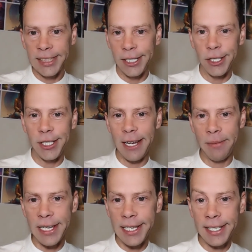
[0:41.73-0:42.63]

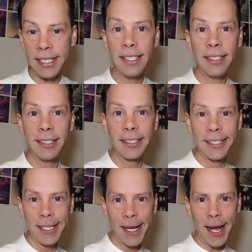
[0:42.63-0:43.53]
Jamie,
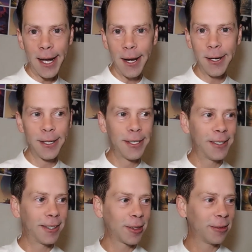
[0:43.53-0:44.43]
hello.
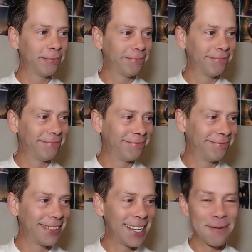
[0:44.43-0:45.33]

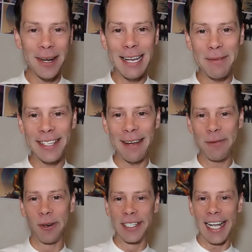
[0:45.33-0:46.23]
Try to keep the same
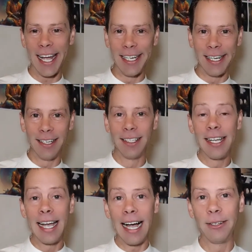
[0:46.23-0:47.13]
thought I had now.
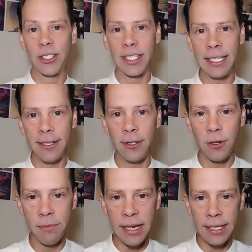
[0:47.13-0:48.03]
I was just in a Zoom
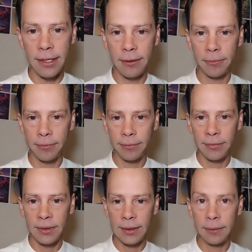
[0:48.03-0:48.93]
meeting.
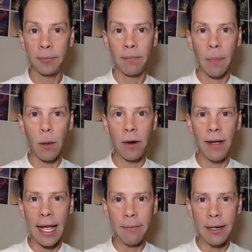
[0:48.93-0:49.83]
Wait for
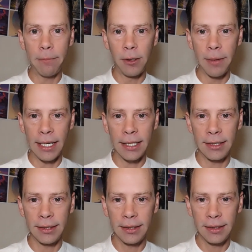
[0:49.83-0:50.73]
Amy to pull back in.
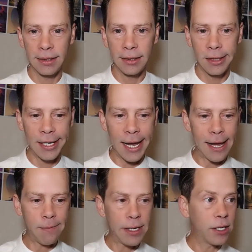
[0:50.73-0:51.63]

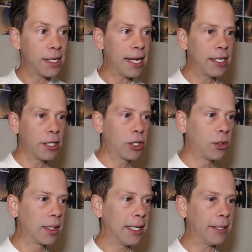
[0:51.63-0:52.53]
Amy should get you
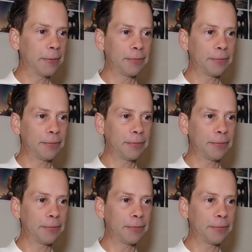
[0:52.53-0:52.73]
shortly.